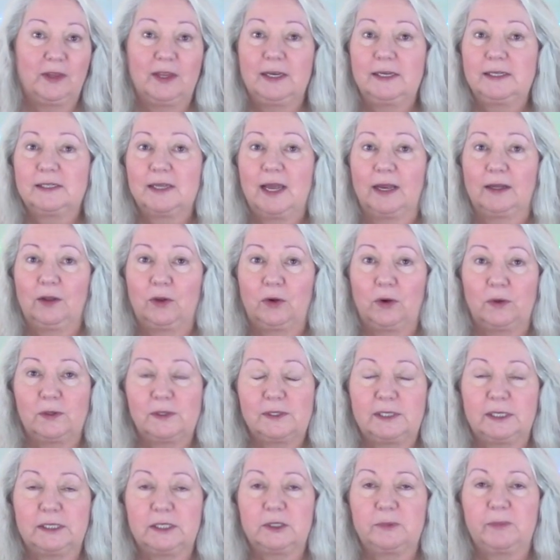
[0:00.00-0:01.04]
Things I
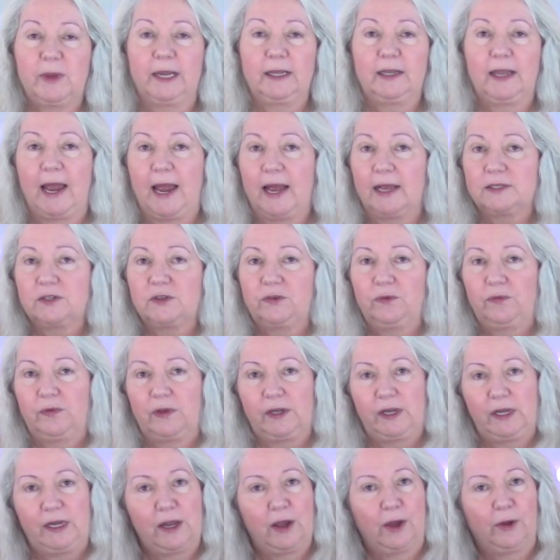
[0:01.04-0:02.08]
Learned Since My Last
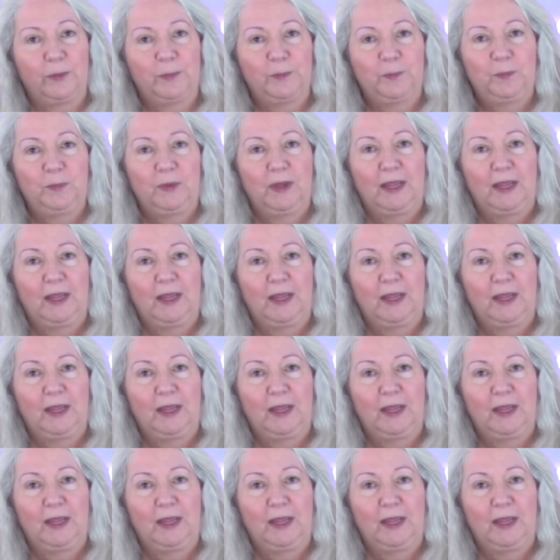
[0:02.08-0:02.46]
Video.